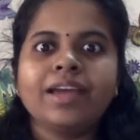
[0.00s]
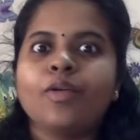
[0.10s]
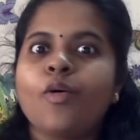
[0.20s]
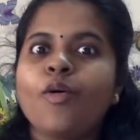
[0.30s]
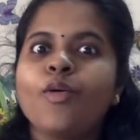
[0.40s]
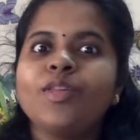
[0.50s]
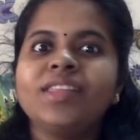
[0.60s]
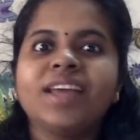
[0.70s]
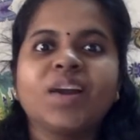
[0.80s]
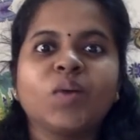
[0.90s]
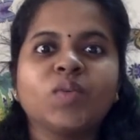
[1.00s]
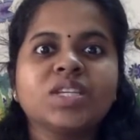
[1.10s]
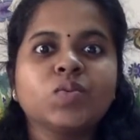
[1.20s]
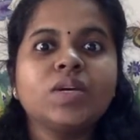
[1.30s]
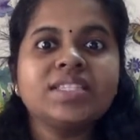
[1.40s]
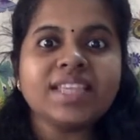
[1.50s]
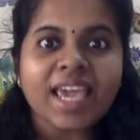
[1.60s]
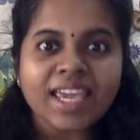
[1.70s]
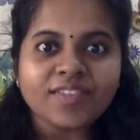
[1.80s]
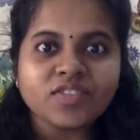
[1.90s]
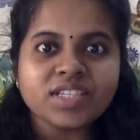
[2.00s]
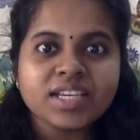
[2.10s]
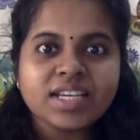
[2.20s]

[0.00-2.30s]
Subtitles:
and all their houses were saved.